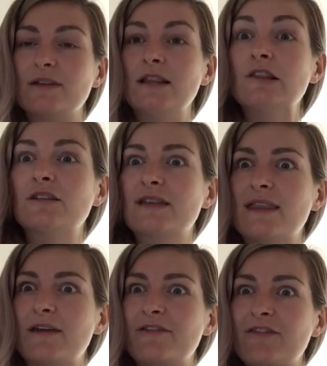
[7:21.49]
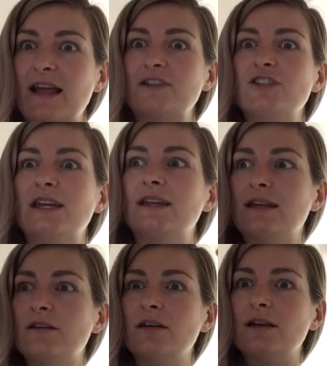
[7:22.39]
it looks like they're flashing,
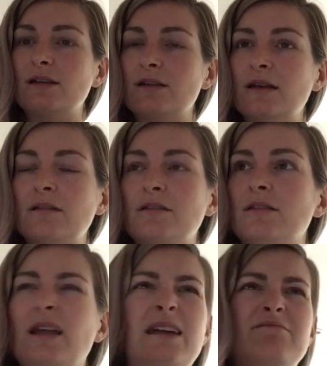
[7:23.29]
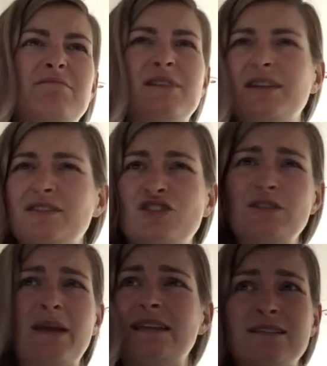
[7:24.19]
and it like, it's just
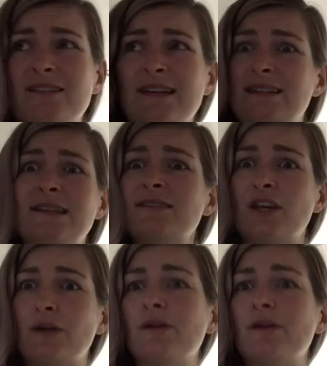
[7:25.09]
amazing. It looks like a disco.